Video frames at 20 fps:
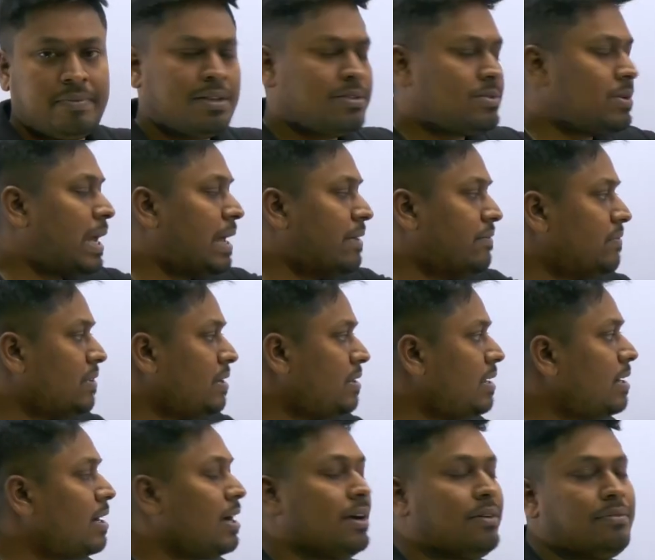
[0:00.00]
So
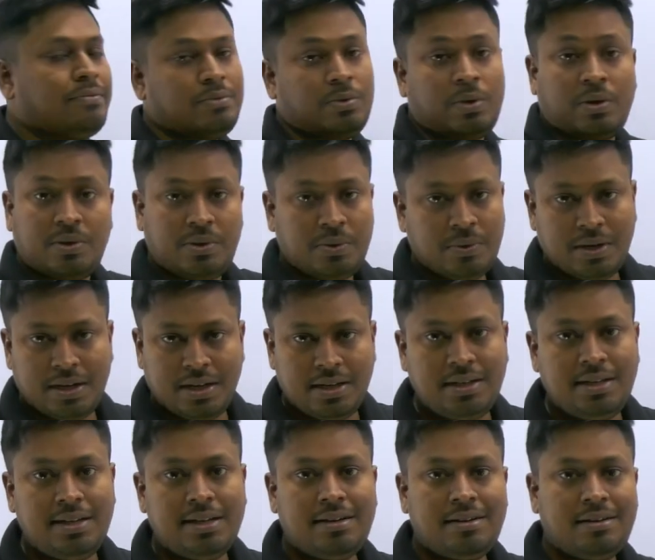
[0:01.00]
everything I have taught you
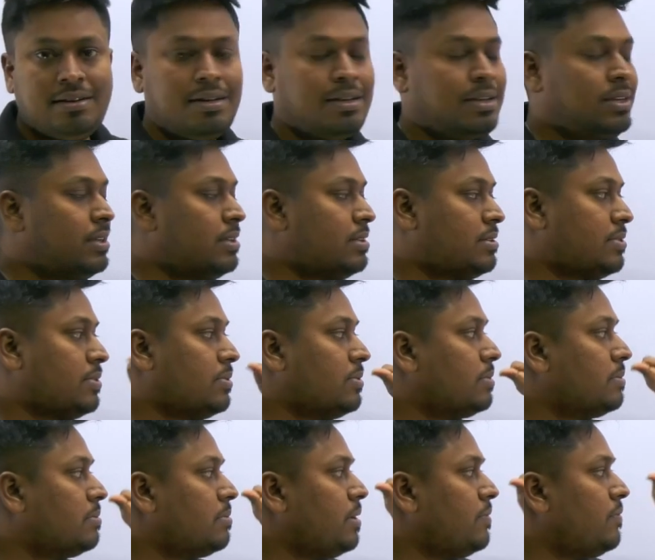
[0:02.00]
earlier.
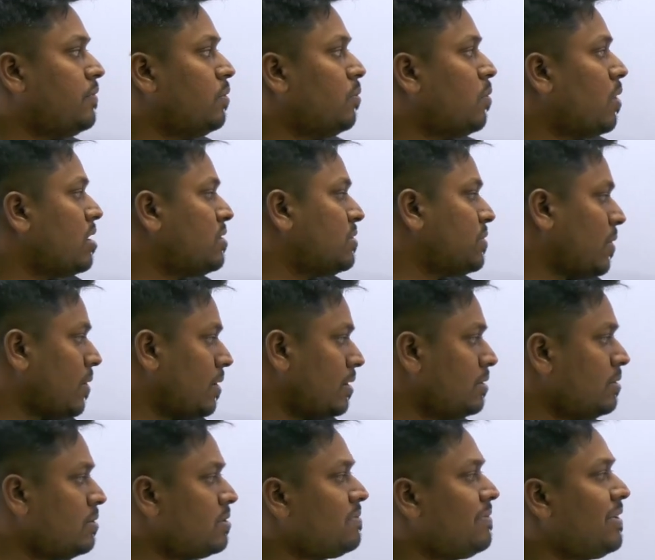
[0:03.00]
So if you watch all
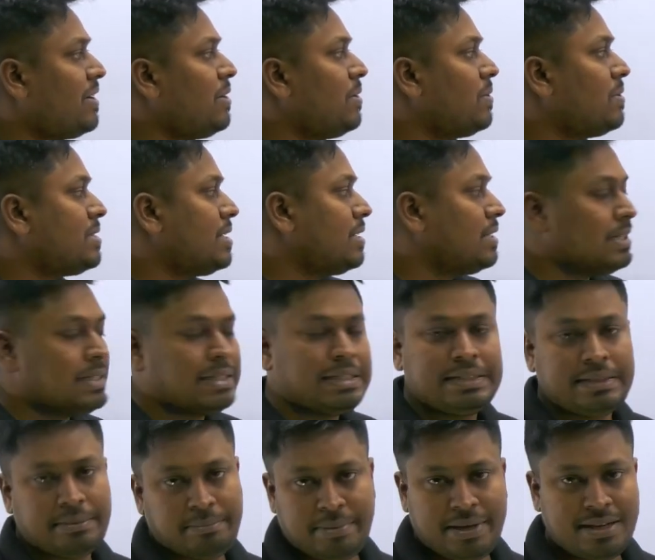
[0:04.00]
those videos and
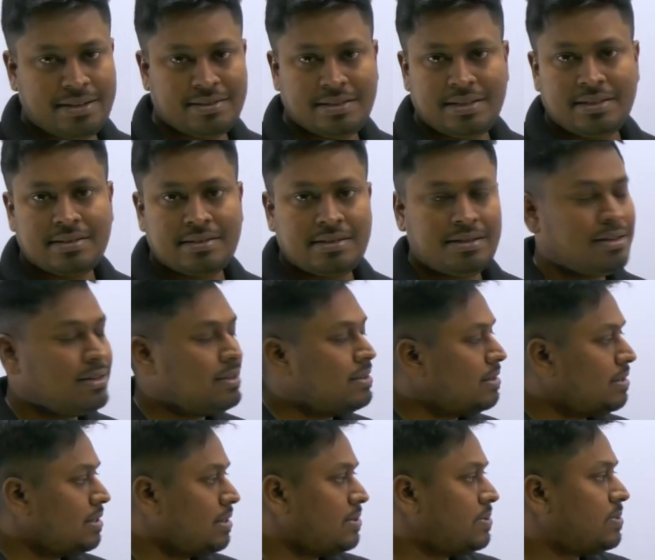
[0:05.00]
learn the basics,
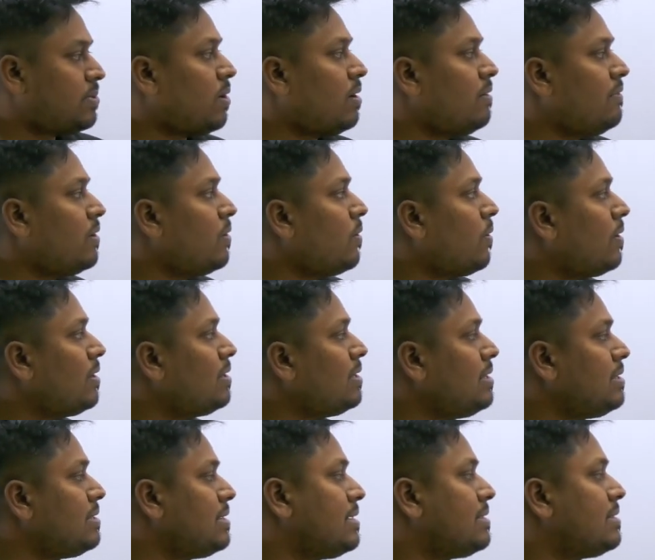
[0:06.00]
then solving all
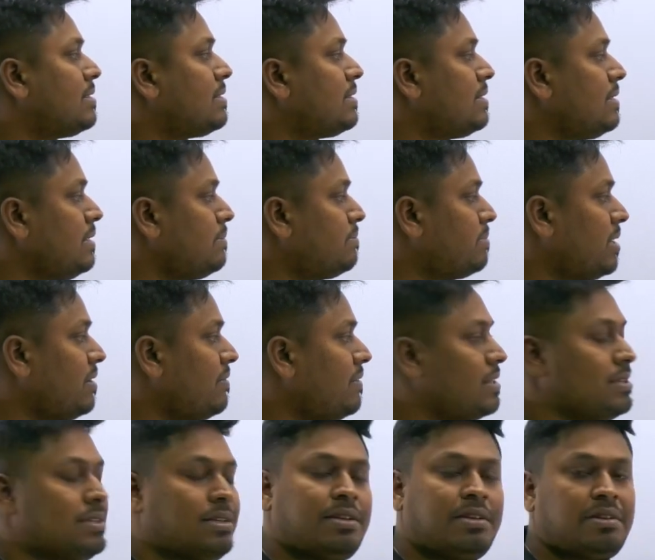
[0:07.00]
these SSC
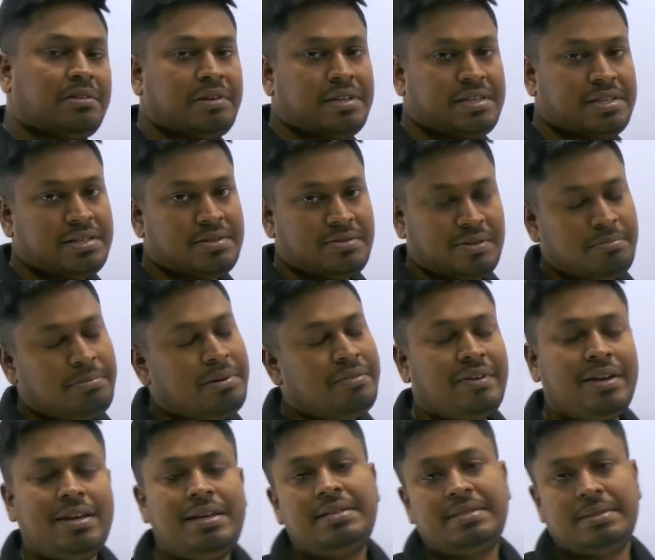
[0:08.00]
previous year questions will be
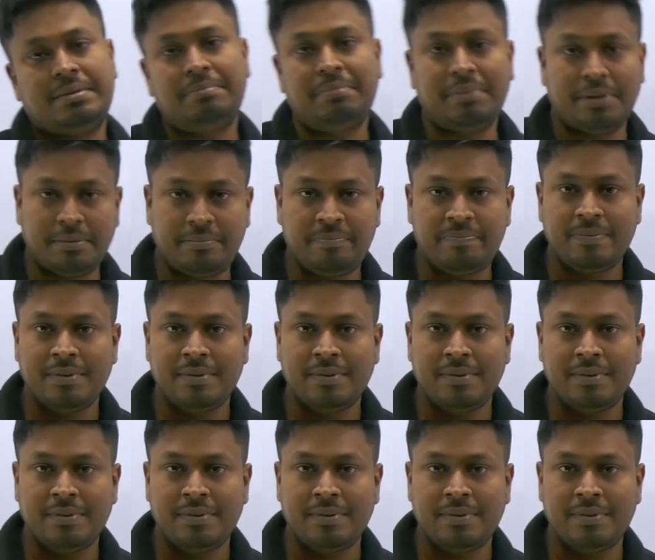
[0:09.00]
very simple.